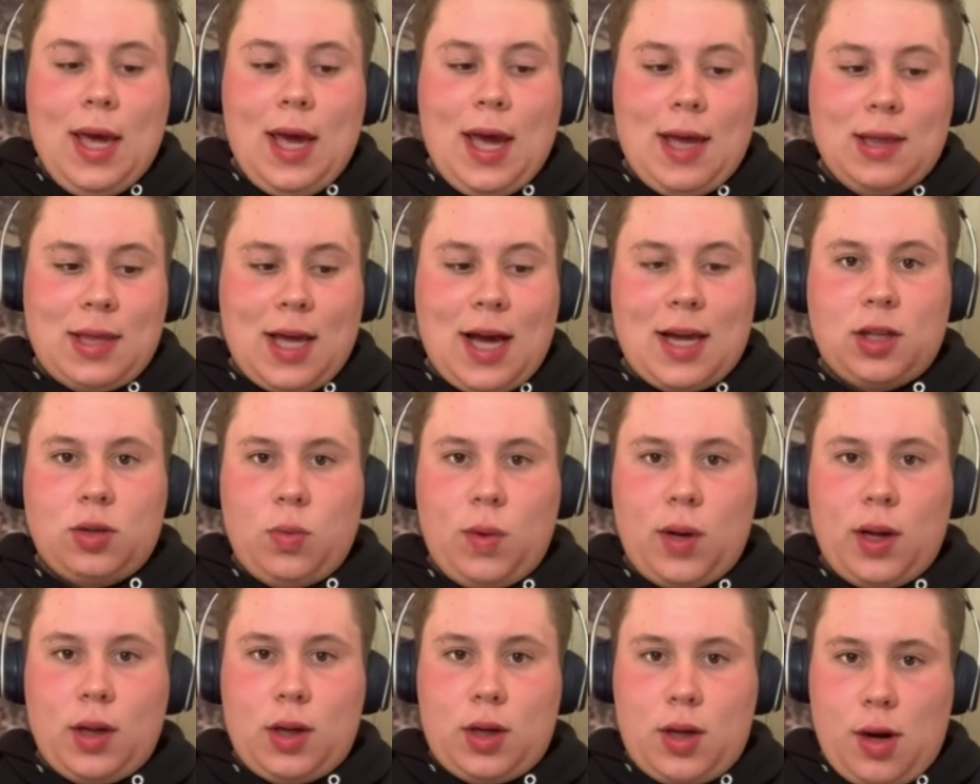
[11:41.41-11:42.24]
And that's
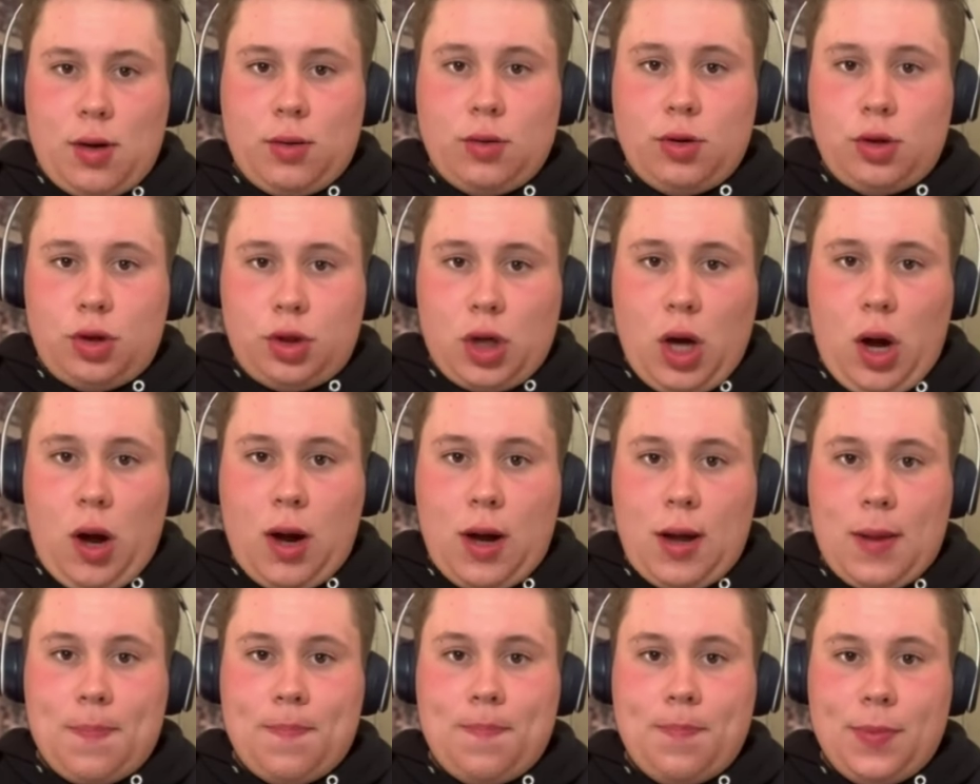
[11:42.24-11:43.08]
what Coach
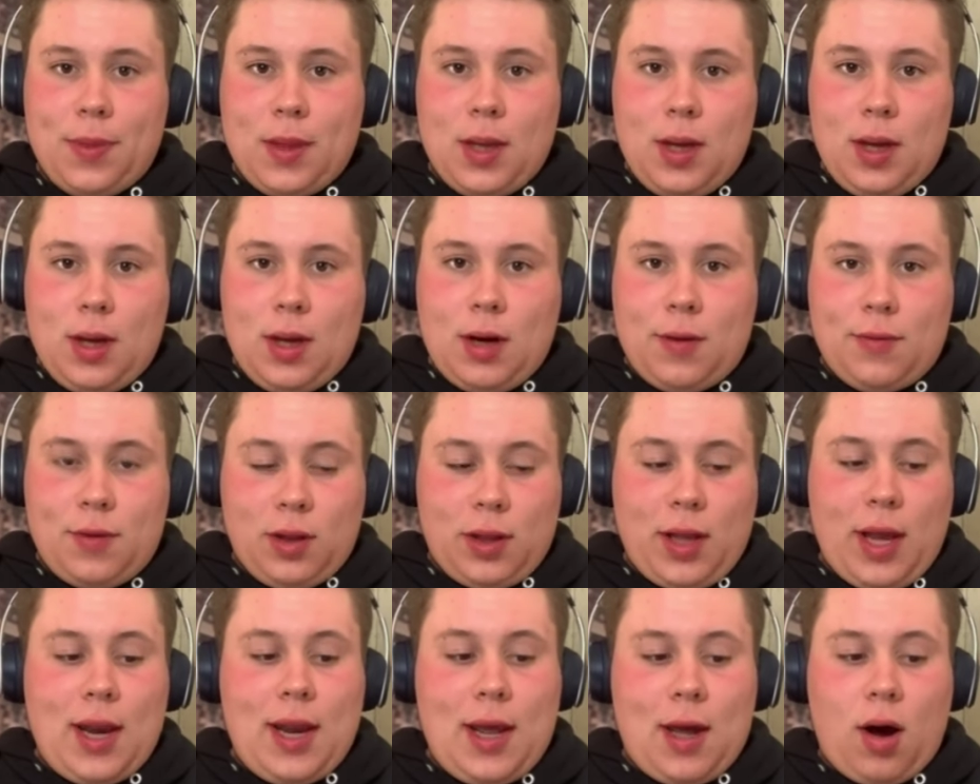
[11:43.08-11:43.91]
Sean of
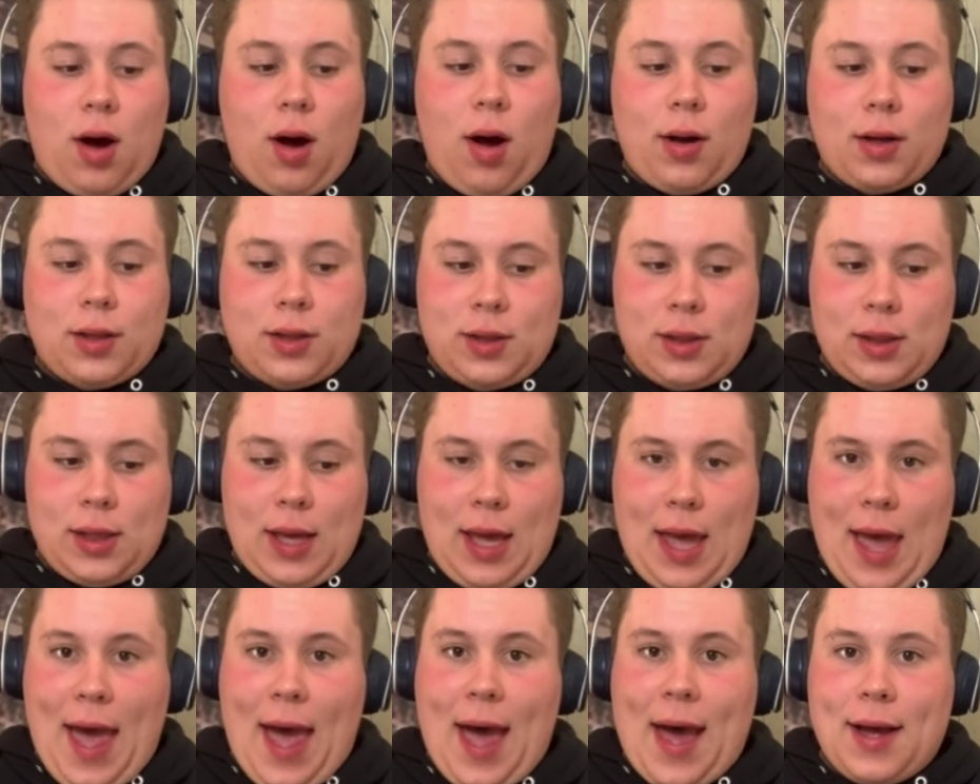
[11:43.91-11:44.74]
the Lady Hawks
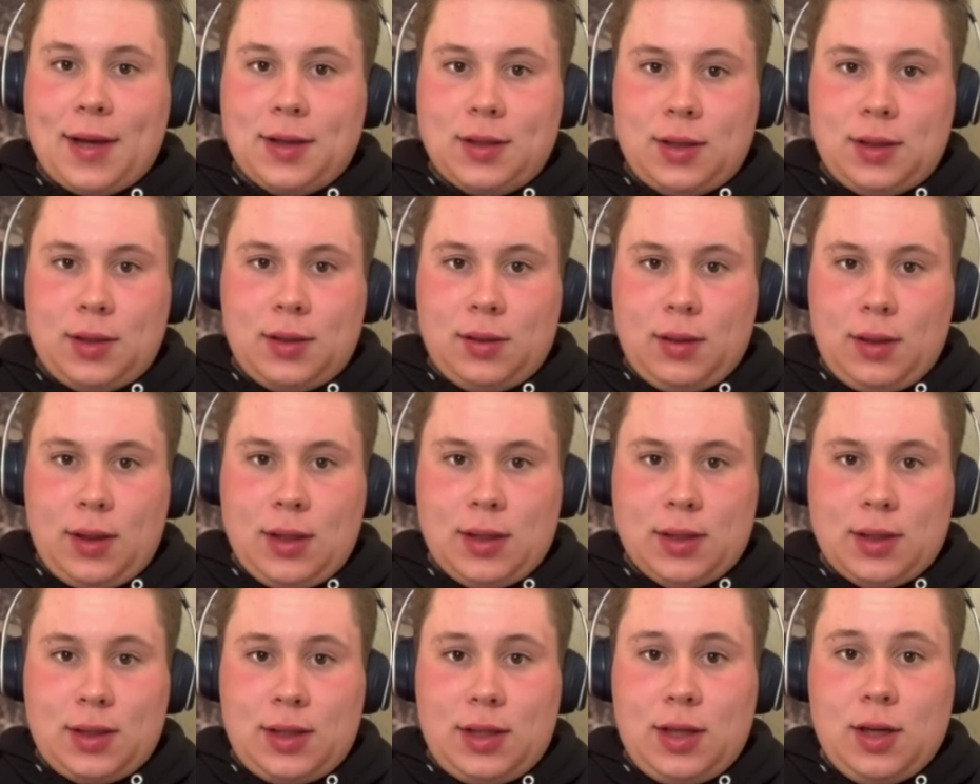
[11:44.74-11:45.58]
has
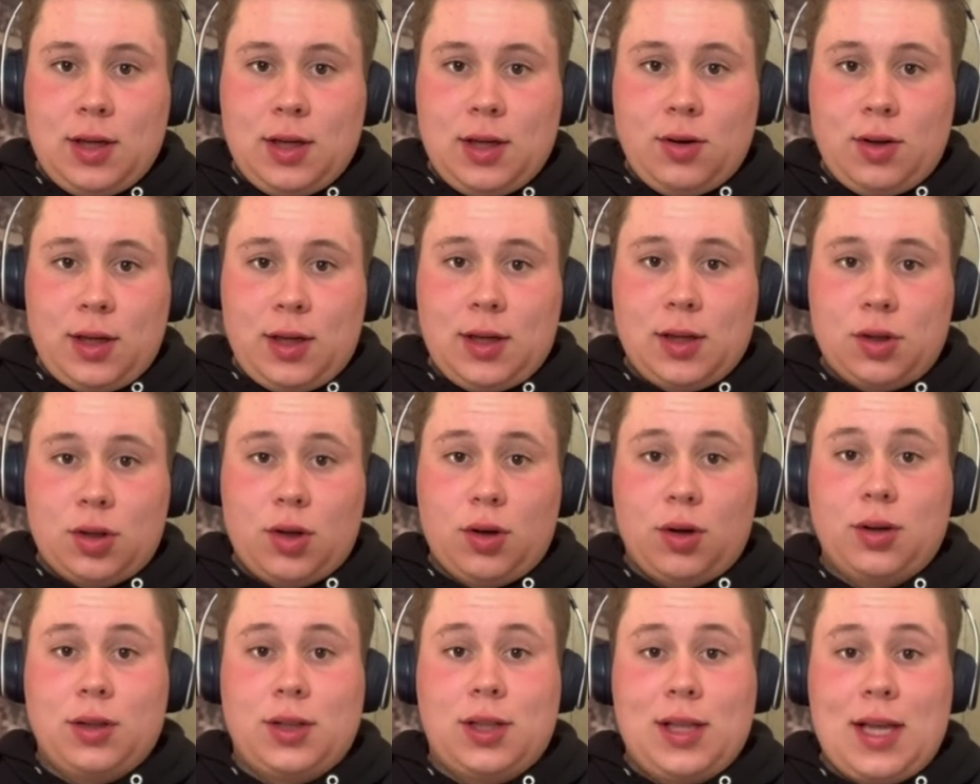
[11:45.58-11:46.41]
instilled in his
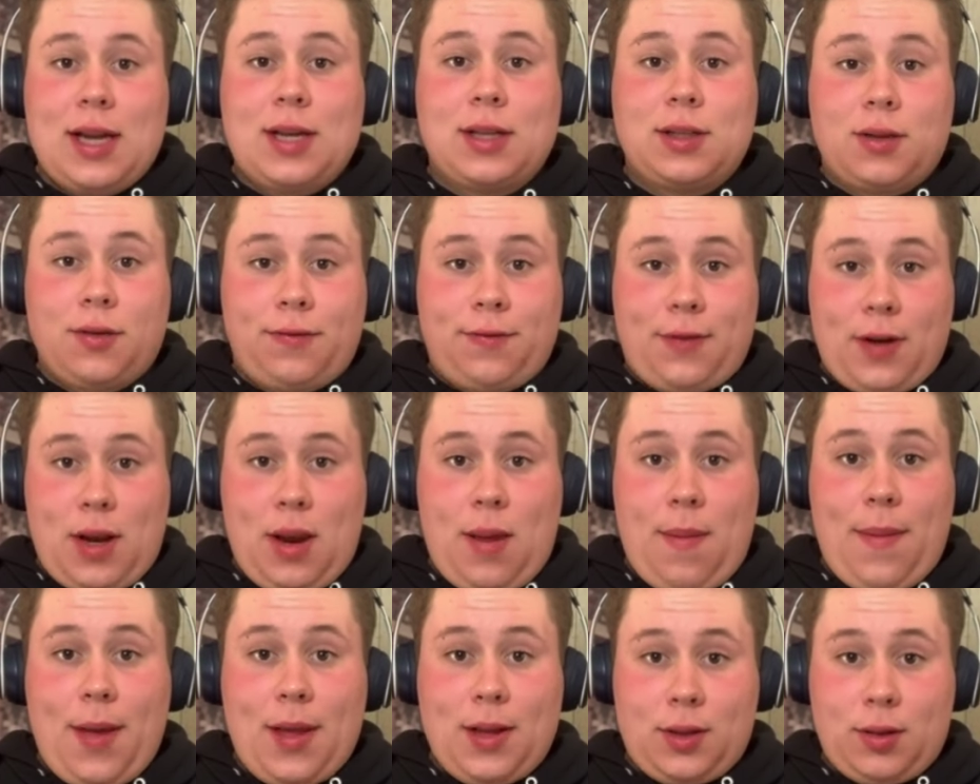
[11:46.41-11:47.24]
girls, and that is the
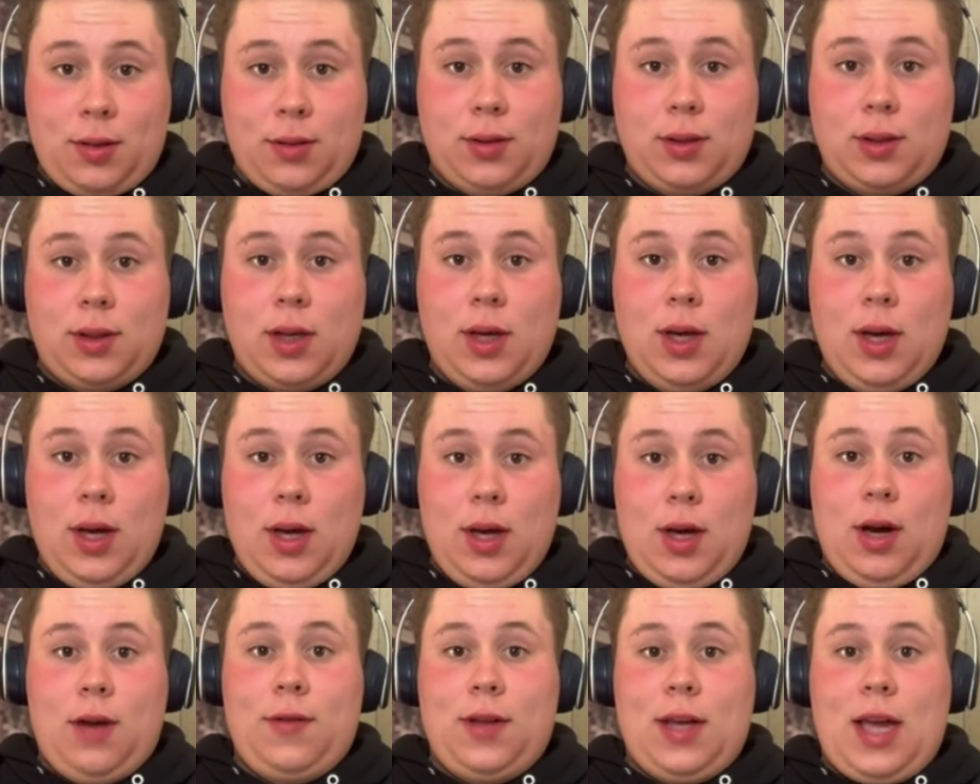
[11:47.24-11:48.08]
fundamentals
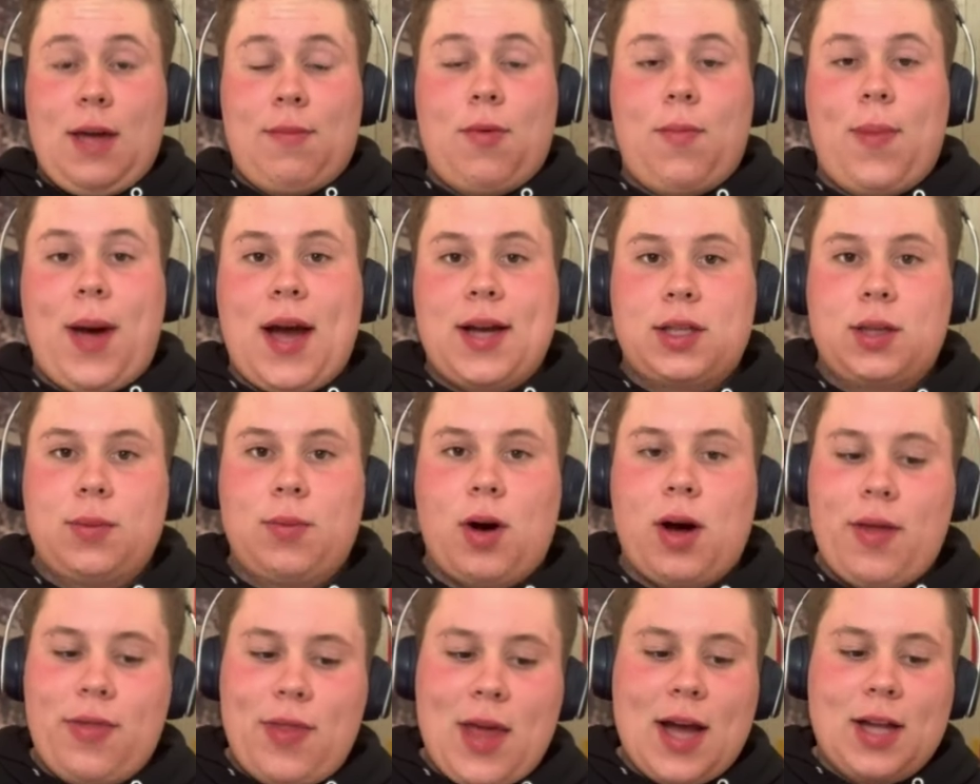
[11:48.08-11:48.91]
of the game of
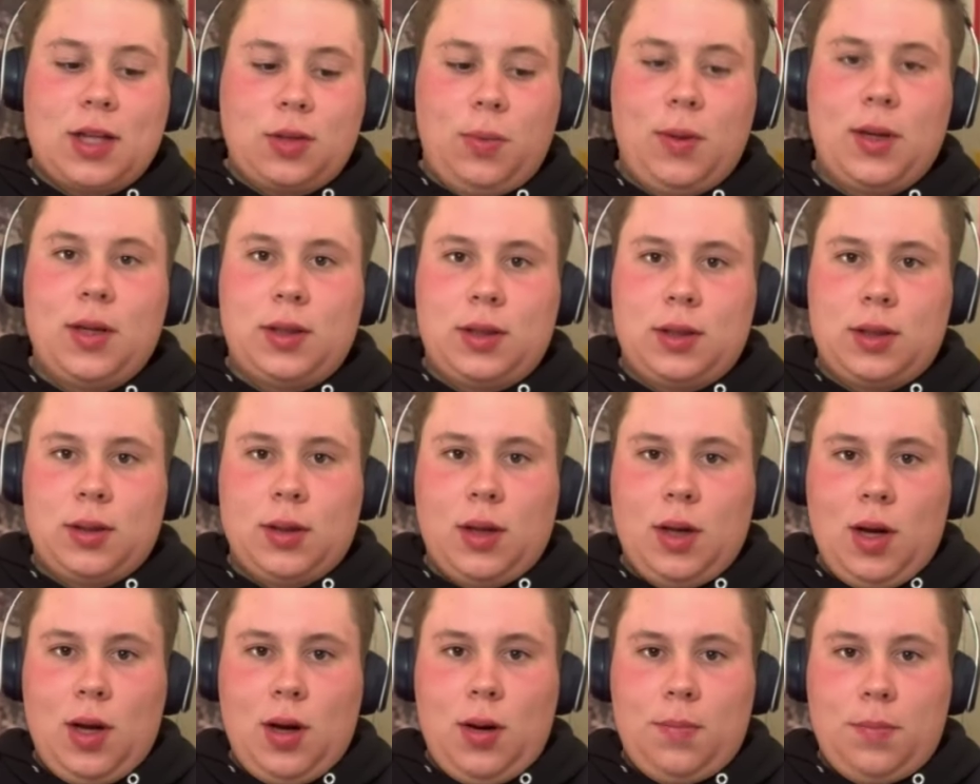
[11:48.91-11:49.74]
basketball. And that's
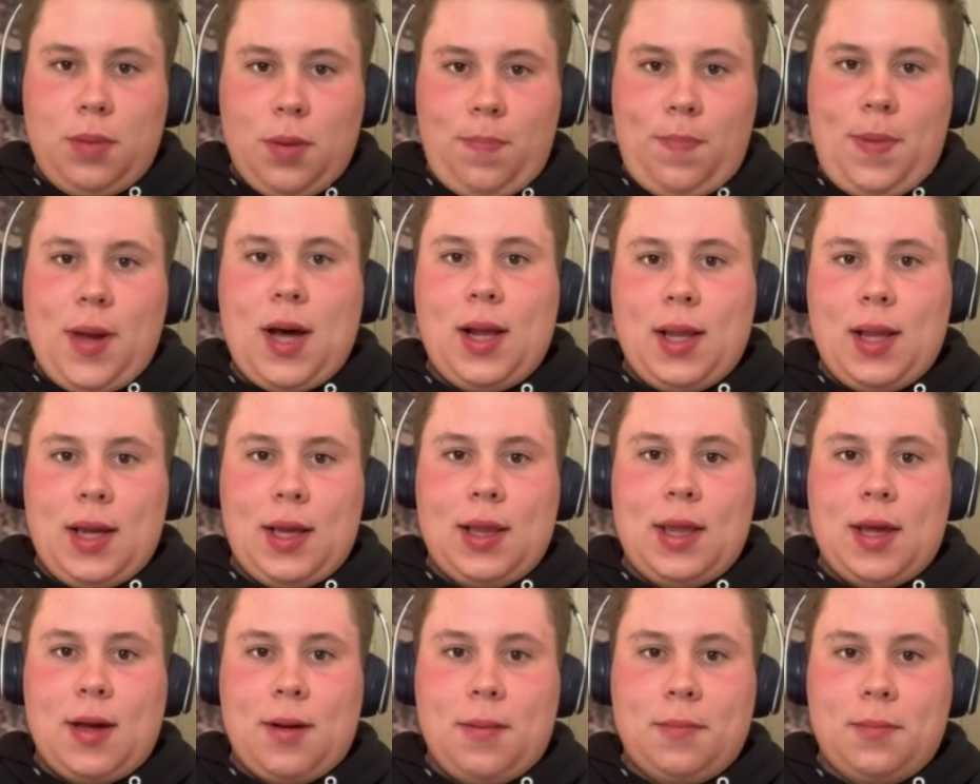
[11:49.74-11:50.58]
what's
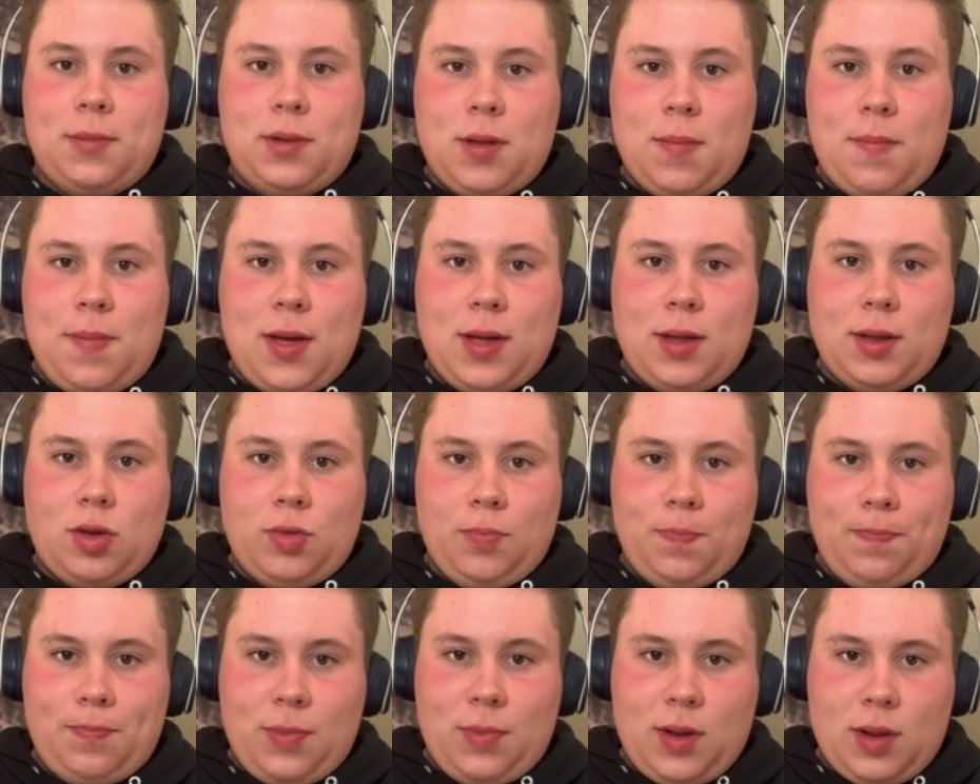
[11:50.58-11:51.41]
propelling them to be
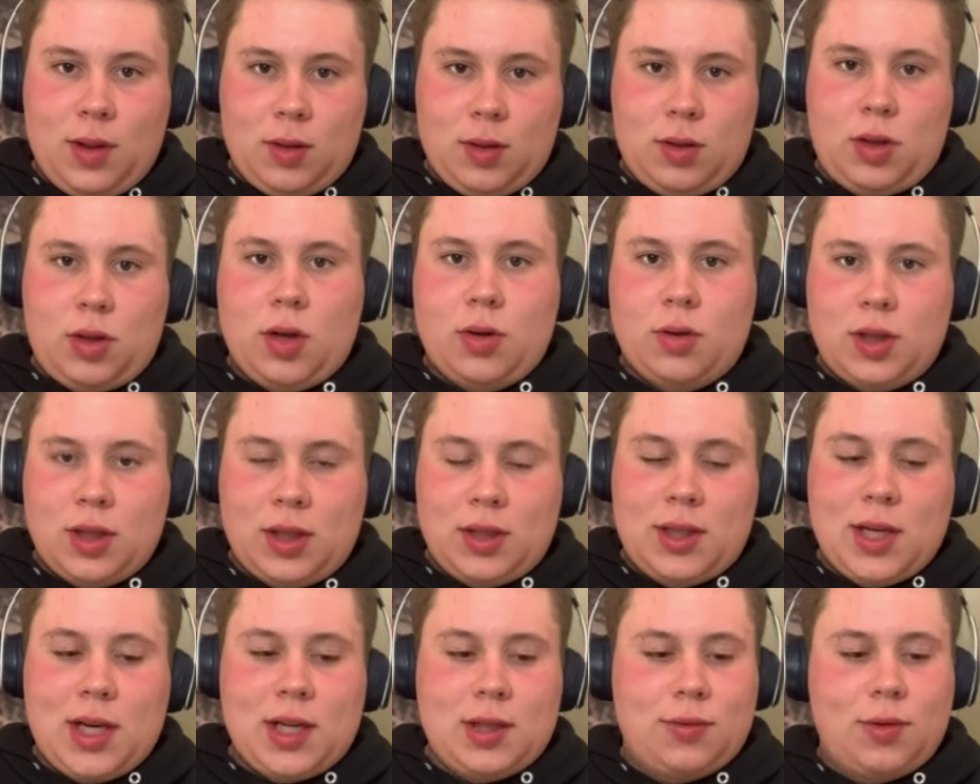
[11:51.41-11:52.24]
so
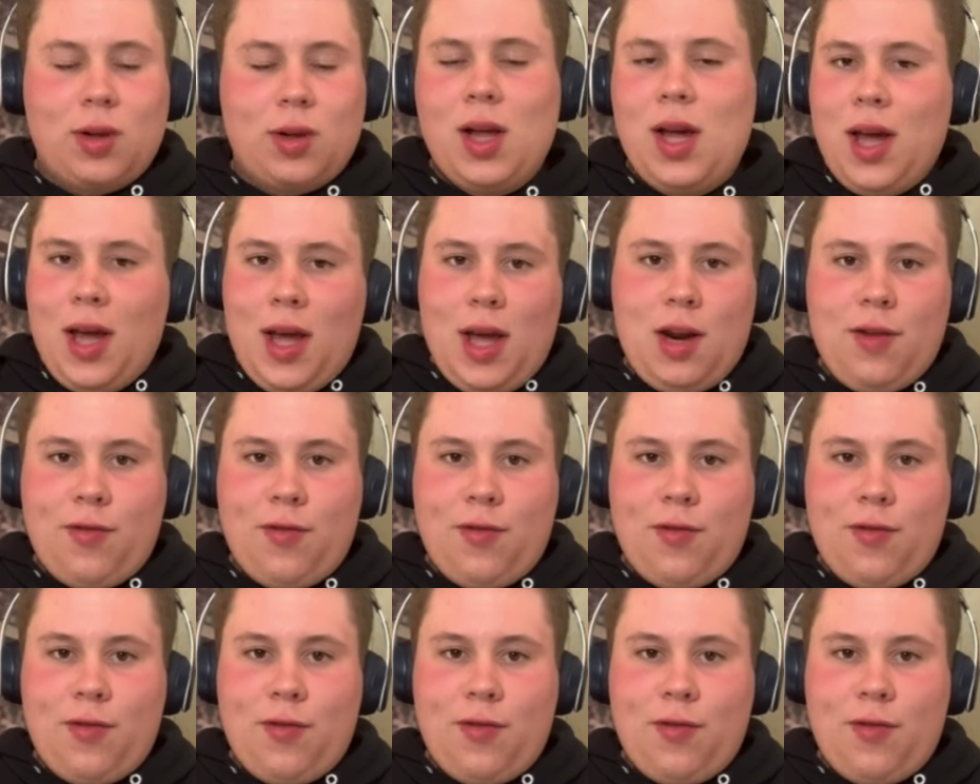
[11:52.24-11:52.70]
successful.